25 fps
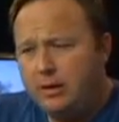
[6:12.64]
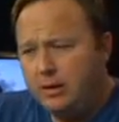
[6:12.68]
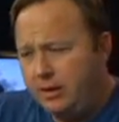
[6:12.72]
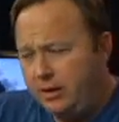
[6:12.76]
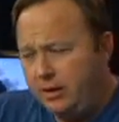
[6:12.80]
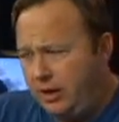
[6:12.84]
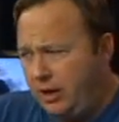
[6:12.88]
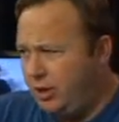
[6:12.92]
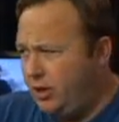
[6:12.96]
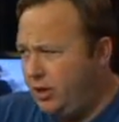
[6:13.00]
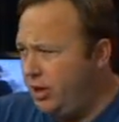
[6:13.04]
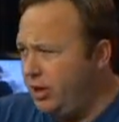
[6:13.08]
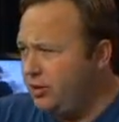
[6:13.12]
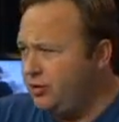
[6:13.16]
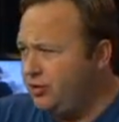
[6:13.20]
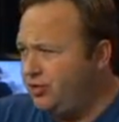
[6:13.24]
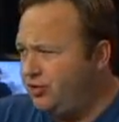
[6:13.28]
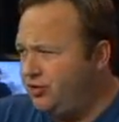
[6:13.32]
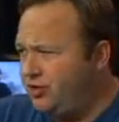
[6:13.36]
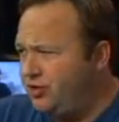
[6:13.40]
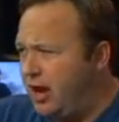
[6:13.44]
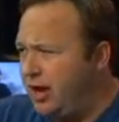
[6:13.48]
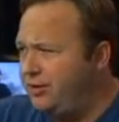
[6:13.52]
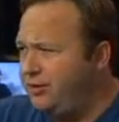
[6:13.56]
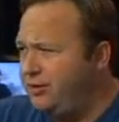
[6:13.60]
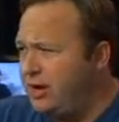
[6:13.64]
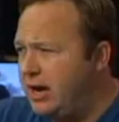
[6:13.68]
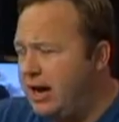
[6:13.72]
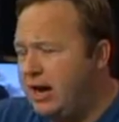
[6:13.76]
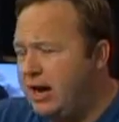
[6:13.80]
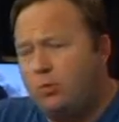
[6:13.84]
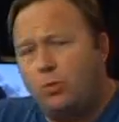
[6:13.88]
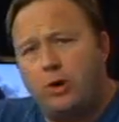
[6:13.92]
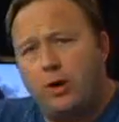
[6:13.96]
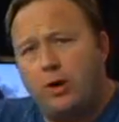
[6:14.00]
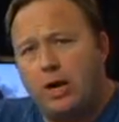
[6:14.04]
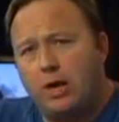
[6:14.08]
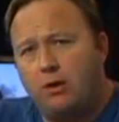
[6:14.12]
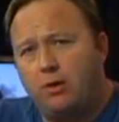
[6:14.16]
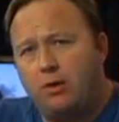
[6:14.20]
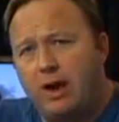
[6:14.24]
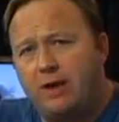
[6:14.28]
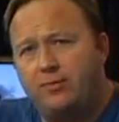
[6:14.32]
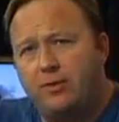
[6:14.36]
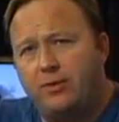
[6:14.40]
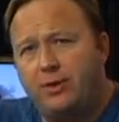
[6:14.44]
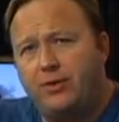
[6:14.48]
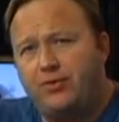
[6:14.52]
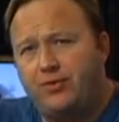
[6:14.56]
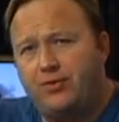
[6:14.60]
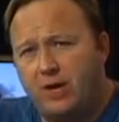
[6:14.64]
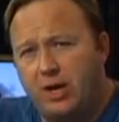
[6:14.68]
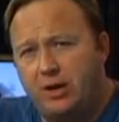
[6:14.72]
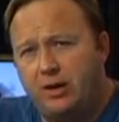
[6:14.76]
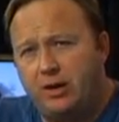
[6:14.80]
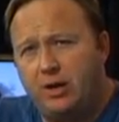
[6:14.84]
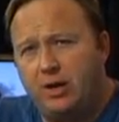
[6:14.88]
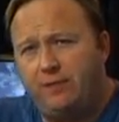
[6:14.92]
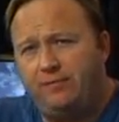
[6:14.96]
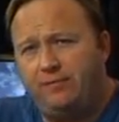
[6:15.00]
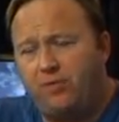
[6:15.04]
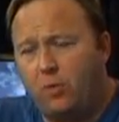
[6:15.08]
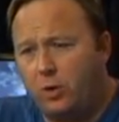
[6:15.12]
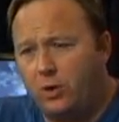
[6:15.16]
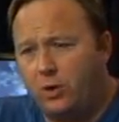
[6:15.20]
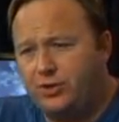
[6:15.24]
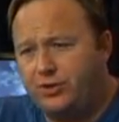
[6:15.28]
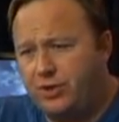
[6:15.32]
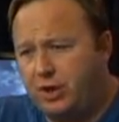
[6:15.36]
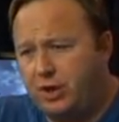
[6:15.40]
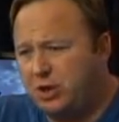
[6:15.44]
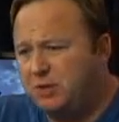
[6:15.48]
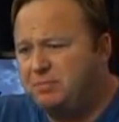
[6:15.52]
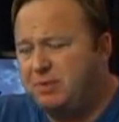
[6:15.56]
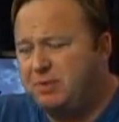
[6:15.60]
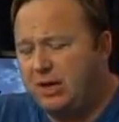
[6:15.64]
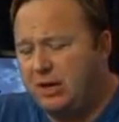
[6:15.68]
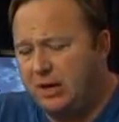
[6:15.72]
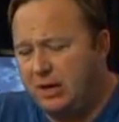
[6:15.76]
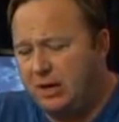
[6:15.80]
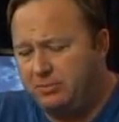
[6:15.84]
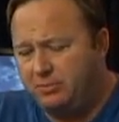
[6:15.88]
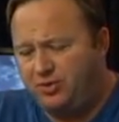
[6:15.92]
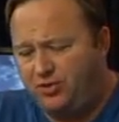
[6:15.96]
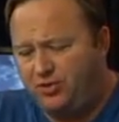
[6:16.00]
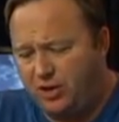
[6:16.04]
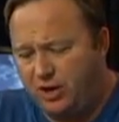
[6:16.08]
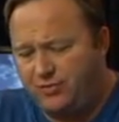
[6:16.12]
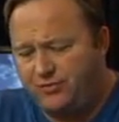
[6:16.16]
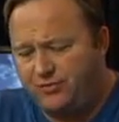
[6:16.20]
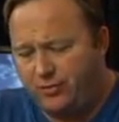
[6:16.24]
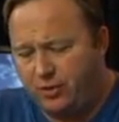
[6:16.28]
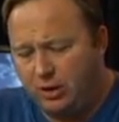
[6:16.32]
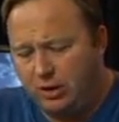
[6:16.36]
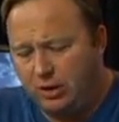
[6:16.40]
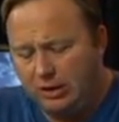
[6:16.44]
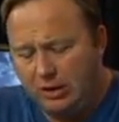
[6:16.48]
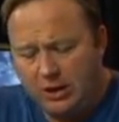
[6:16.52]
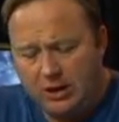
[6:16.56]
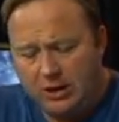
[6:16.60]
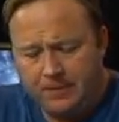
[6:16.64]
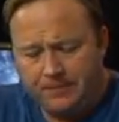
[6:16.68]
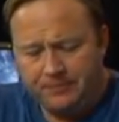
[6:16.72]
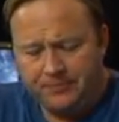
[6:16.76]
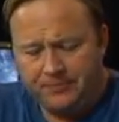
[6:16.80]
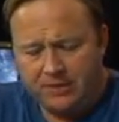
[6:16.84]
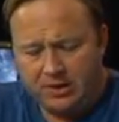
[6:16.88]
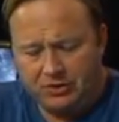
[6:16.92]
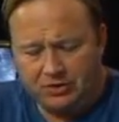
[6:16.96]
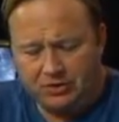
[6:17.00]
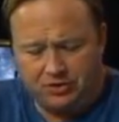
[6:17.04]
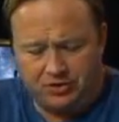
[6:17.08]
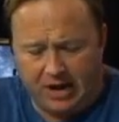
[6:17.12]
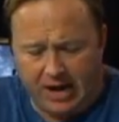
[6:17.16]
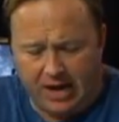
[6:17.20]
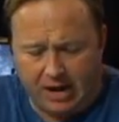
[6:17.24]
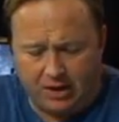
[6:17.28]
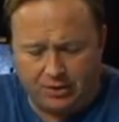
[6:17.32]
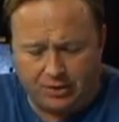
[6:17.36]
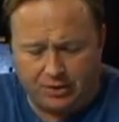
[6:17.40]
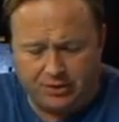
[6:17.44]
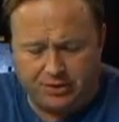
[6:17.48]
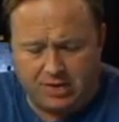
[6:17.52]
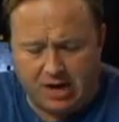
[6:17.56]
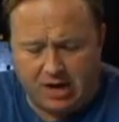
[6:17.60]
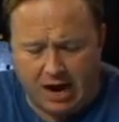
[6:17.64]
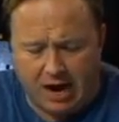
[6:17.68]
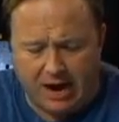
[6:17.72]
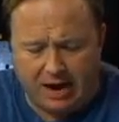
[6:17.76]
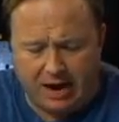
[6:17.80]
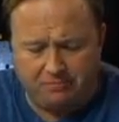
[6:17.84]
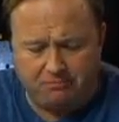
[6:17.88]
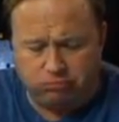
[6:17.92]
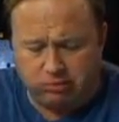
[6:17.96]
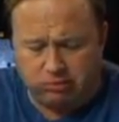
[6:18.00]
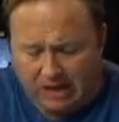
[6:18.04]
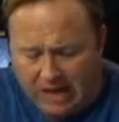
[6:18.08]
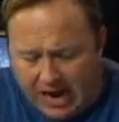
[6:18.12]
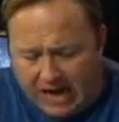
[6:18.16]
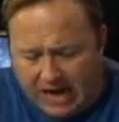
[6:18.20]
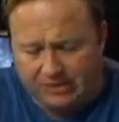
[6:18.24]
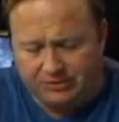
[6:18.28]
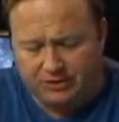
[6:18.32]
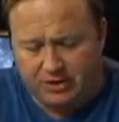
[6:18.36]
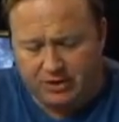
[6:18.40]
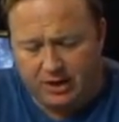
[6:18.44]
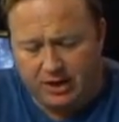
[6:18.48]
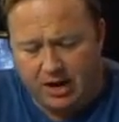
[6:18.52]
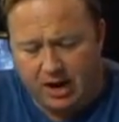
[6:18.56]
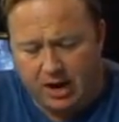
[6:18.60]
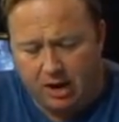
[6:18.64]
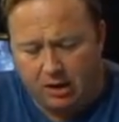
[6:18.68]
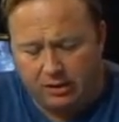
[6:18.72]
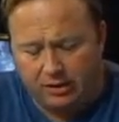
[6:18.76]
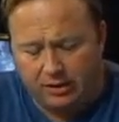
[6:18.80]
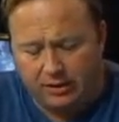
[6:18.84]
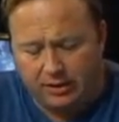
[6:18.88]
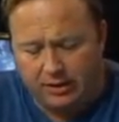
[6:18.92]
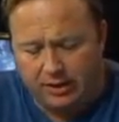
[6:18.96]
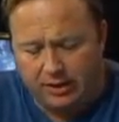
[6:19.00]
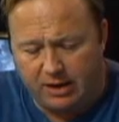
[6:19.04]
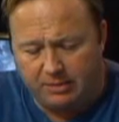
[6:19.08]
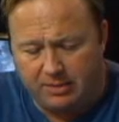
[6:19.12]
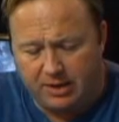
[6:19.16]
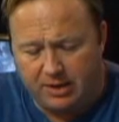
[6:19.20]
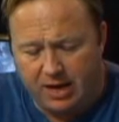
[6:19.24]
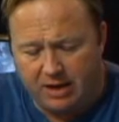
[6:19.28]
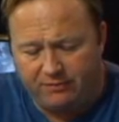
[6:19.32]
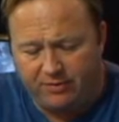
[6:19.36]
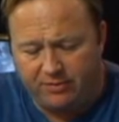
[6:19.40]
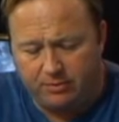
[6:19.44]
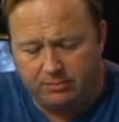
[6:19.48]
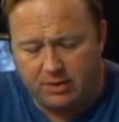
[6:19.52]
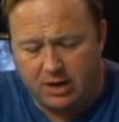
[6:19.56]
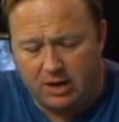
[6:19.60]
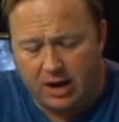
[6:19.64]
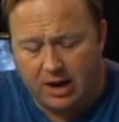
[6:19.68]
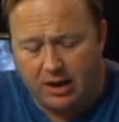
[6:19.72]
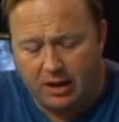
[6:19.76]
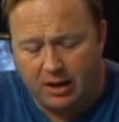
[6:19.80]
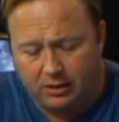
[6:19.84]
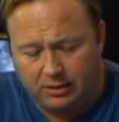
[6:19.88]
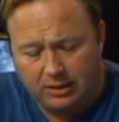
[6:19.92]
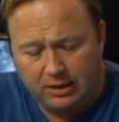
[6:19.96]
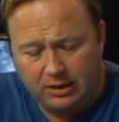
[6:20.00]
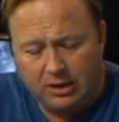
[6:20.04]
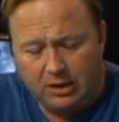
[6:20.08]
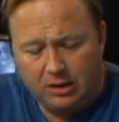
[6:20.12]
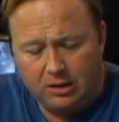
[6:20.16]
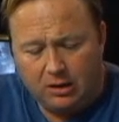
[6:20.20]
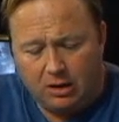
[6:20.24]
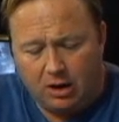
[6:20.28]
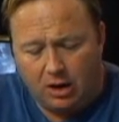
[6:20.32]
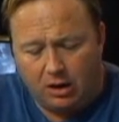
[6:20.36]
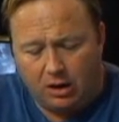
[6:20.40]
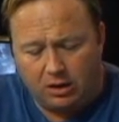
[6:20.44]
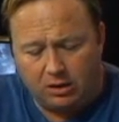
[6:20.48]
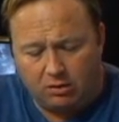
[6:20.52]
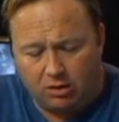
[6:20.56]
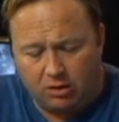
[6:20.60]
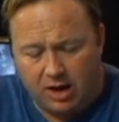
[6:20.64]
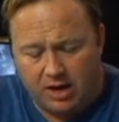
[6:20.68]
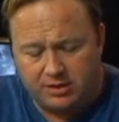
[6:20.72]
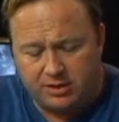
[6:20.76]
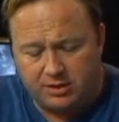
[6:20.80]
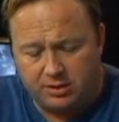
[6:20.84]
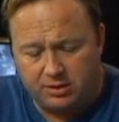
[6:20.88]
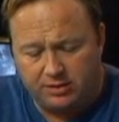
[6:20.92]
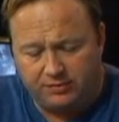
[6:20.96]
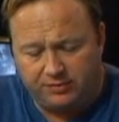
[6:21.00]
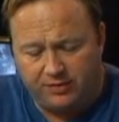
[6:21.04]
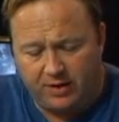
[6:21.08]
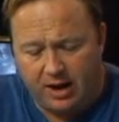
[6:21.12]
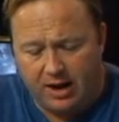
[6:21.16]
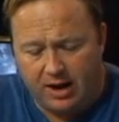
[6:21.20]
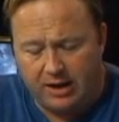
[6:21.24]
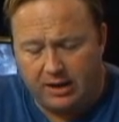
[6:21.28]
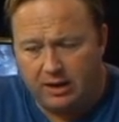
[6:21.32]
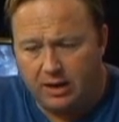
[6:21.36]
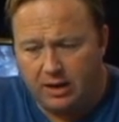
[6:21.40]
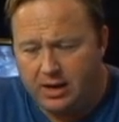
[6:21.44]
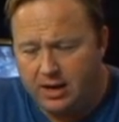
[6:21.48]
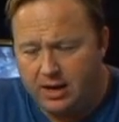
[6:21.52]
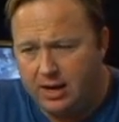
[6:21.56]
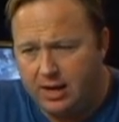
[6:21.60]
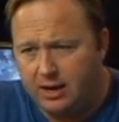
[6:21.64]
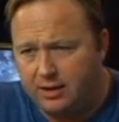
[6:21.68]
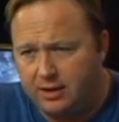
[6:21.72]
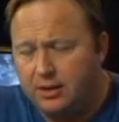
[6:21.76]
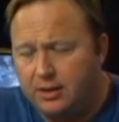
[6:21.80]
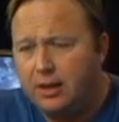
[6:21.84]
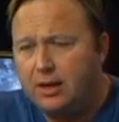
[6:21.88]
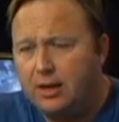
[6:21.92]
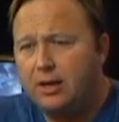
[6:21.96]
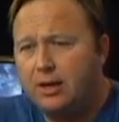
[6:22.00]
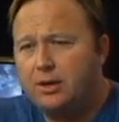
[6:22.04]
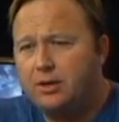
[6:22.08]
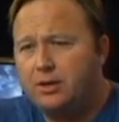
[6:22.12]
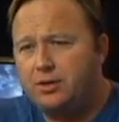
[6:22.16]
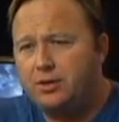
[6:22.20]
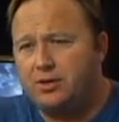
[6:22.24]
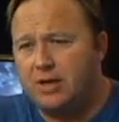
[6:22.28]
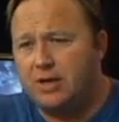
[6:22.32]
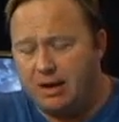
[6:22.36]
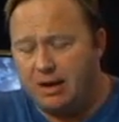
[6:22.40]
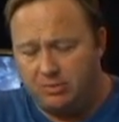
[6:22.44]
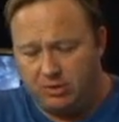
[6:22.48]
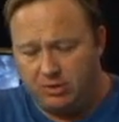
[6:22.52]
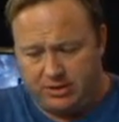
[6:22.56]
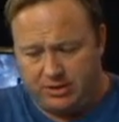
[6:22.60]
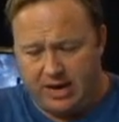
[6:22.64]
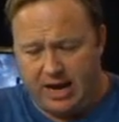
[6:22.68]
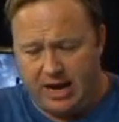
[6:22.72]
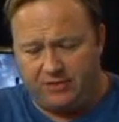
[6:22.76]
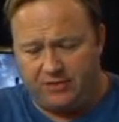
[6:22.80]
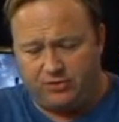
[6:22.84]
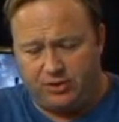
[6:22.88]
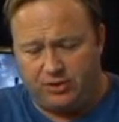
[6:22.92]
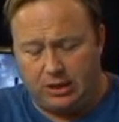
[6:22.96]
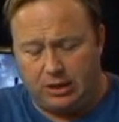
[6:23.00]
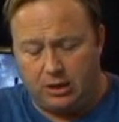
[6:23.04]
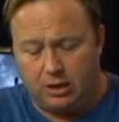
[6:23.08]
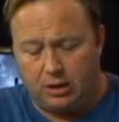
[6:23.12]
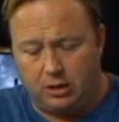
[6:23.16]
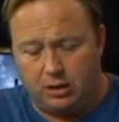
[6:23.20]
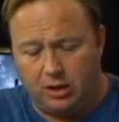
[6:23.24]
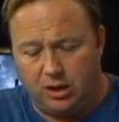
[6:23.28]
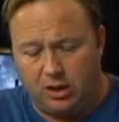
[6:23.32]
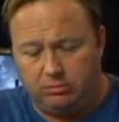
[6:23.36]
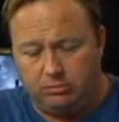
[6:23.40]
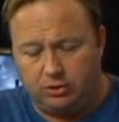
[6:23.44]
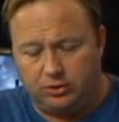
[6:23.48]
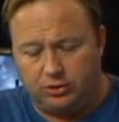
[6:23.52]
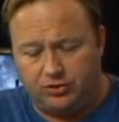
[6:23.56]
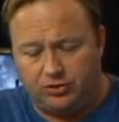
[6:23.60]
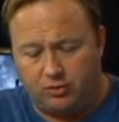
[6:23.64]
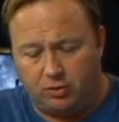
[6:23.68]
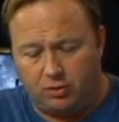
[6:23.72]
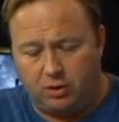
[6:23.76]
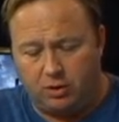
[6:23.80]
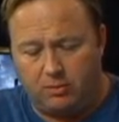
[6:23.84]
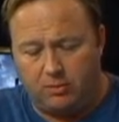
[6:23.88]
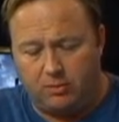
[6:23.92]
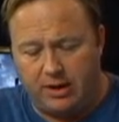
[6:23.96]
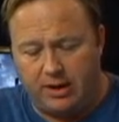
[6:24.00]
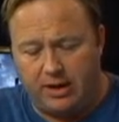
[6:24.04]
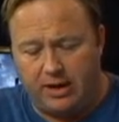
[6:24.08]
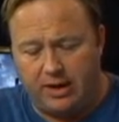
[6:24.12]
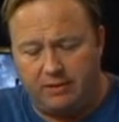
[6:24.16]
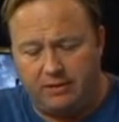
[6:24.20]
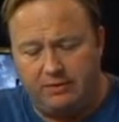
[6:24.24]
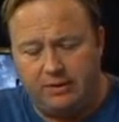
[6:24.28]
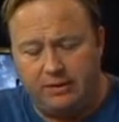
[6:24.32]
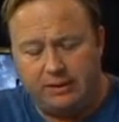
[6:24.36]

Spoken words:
It is Sunday. We're here every Sunday, 4 to 6 p.m. Central Standard Time, blasting out on the AM and FM dial all across this fine land, simulcasting on global shortwave,